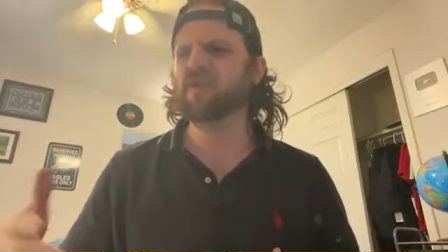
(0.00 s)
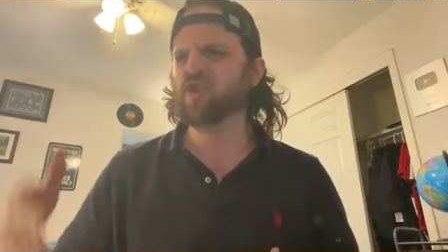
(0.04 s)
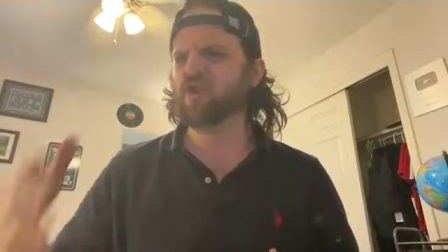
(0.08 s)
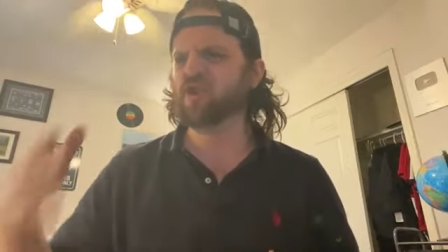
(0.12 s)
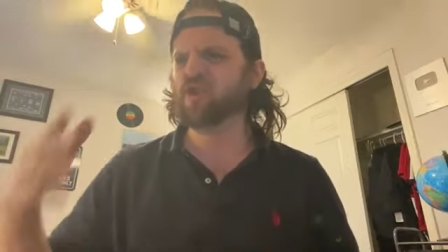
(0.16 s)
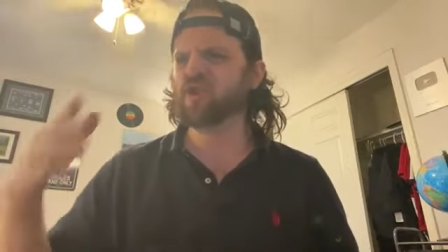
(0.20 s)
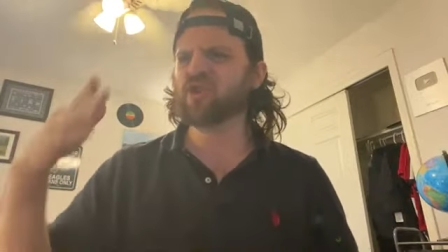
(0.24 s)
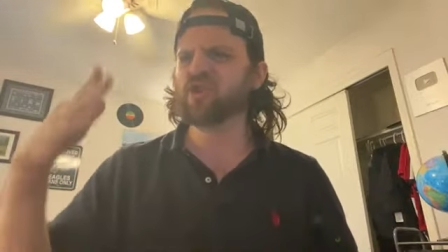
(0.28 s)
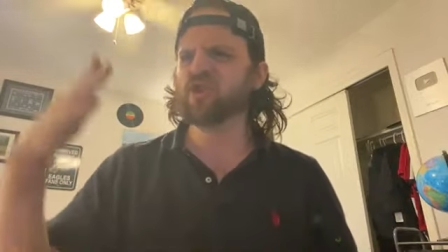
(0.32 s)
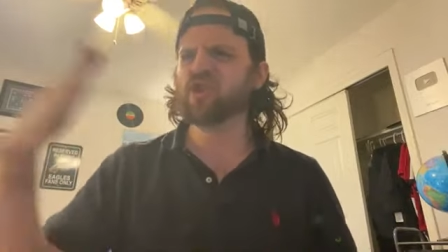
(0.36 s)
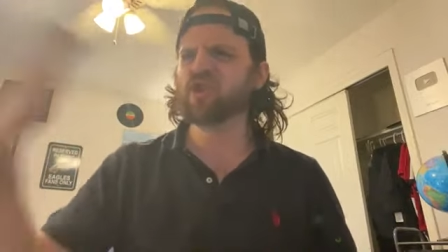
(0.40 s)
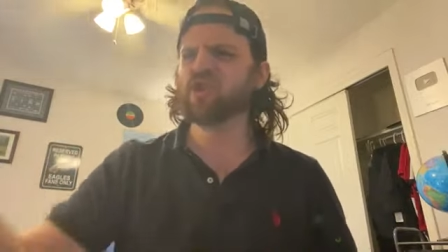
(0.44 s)
You
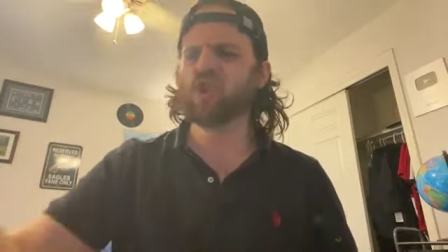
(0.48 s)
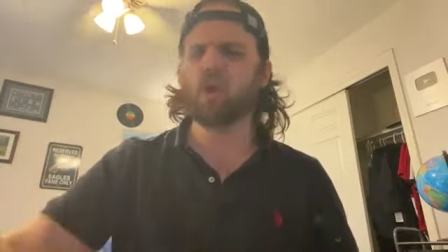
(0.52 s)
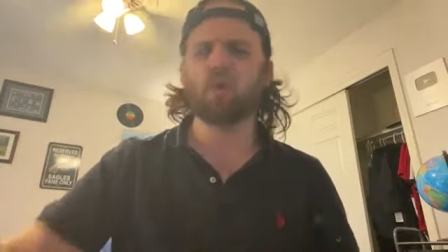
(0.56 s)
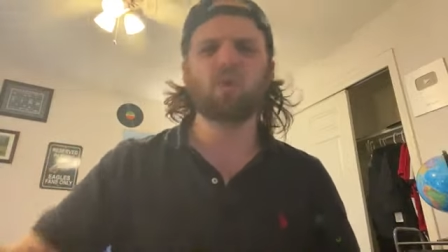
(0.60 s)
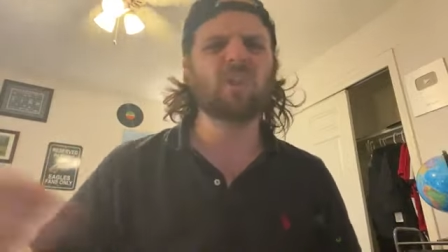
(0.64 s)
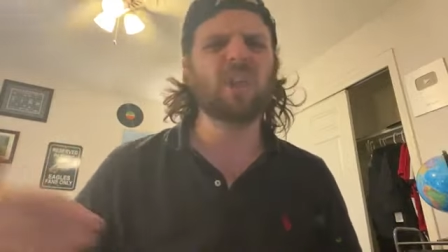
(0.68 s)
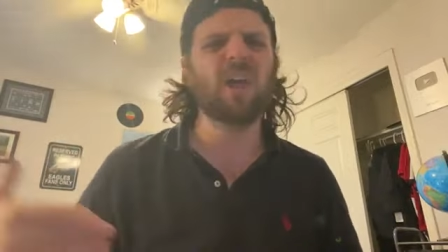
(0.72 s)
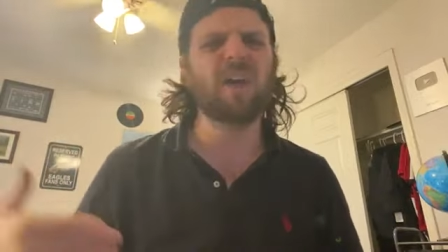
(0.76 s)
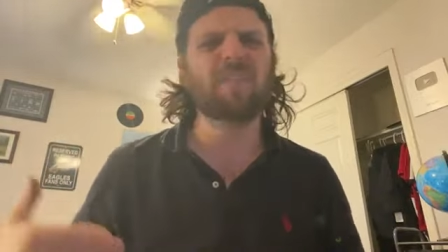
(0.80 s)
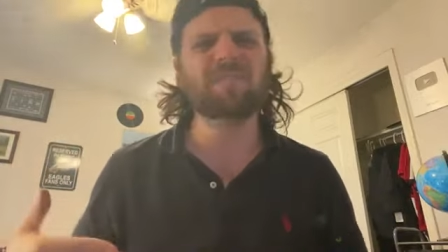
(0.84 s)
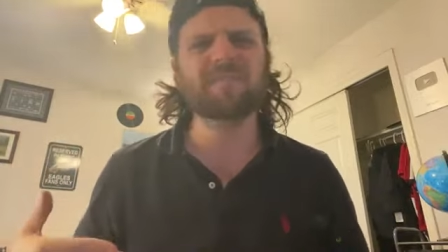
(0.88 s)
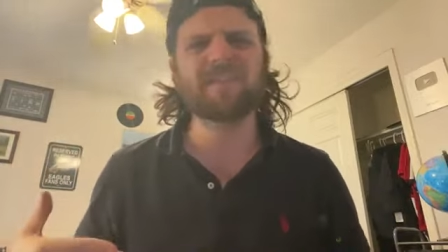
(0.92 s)
used to show
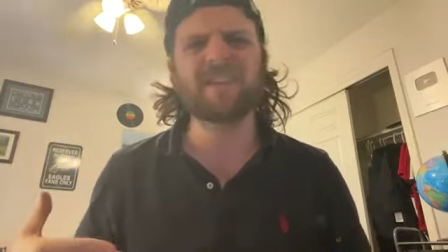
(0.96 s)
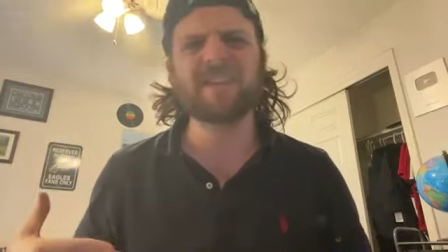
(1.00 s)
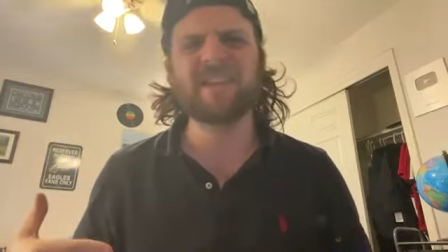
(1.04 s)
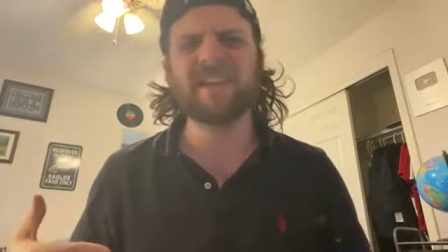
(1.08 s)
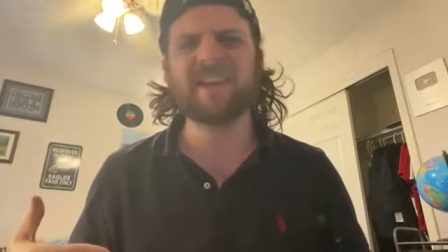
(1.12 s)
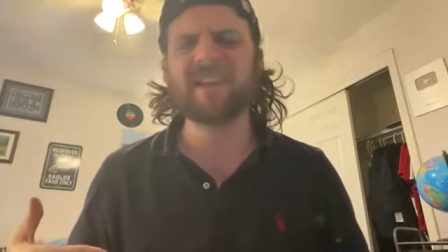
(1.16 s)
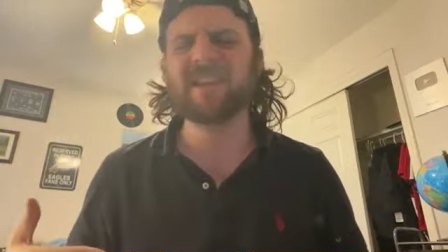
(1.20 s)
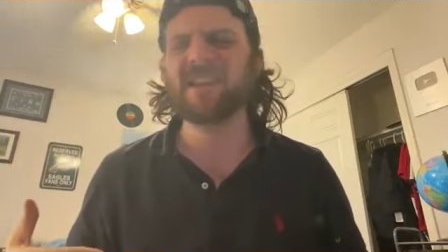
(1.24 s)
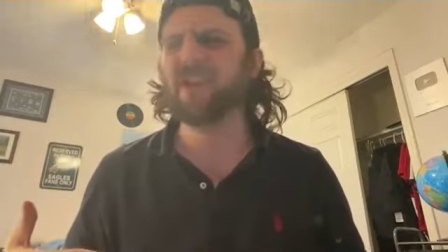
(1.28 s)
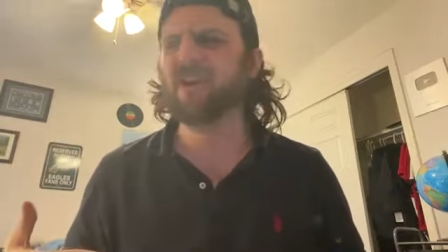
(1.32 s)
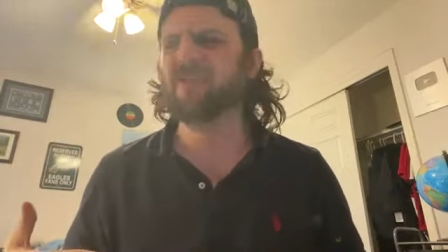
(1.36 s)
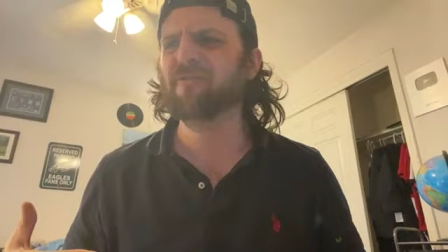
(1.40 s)
love to
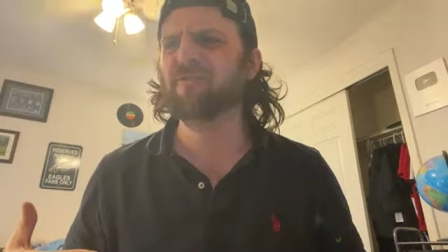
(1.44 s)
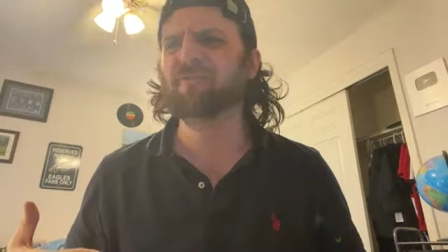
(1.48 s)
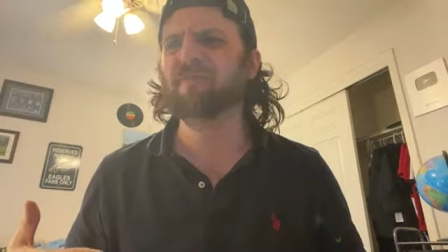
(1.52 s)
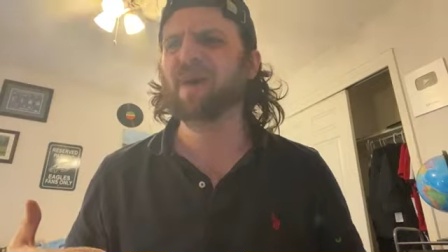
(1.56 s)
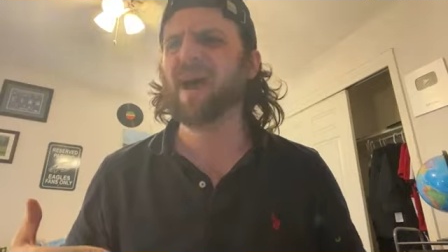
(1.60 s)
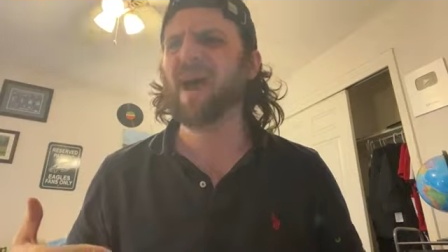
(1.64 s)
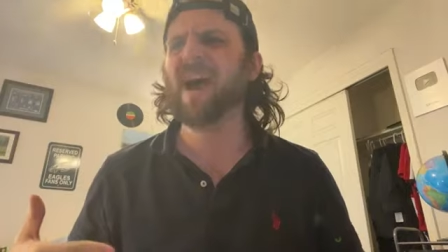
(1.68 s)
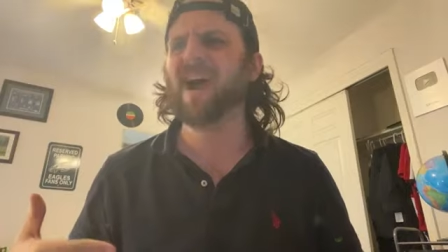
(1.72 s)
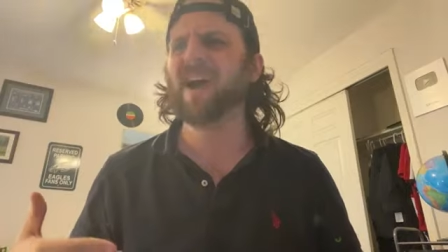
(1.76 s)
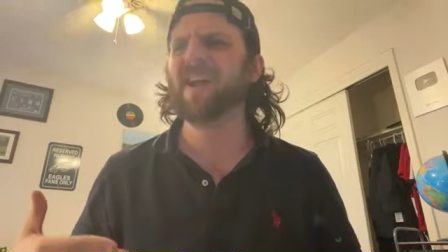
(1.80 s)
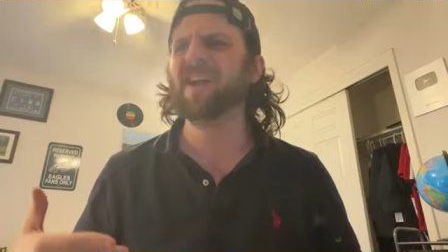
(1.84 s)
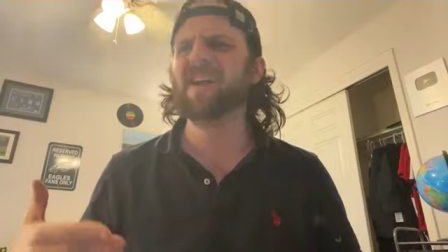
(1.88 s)
get love
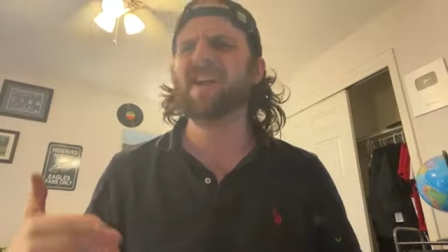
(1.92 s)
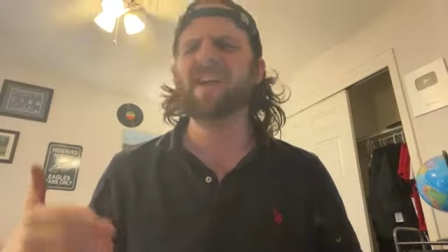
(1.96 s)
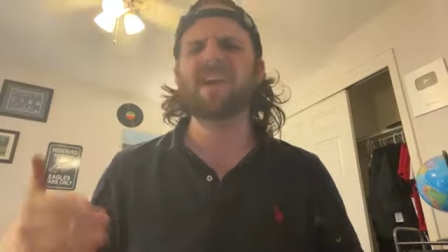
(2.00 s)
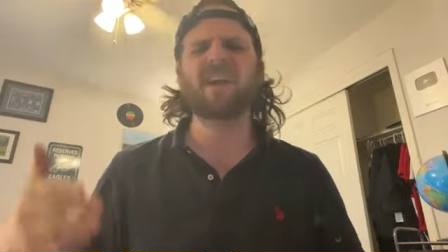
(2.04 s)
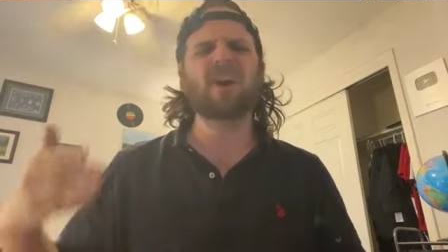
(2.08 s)
back.